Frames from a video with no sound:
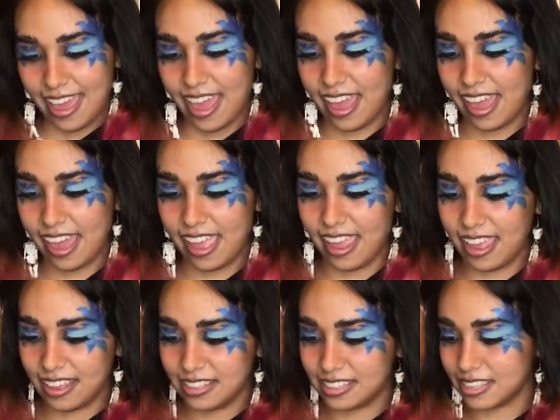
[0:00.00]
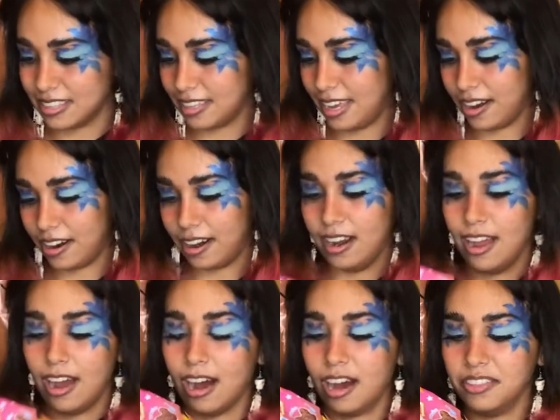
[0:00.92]
And here,
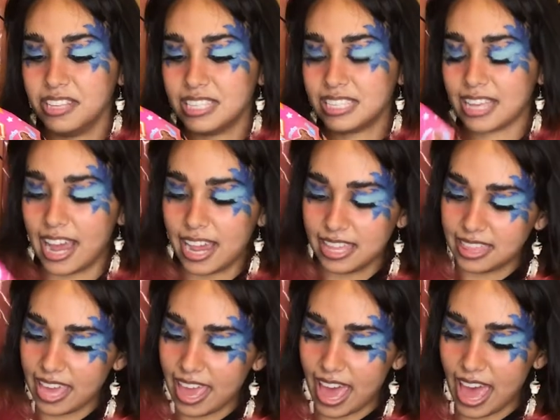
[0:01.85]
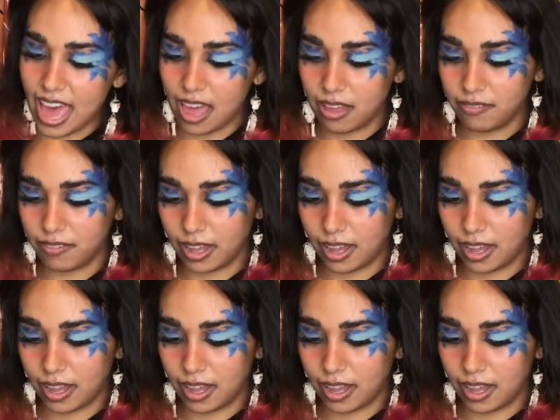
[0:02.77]
on the side they have,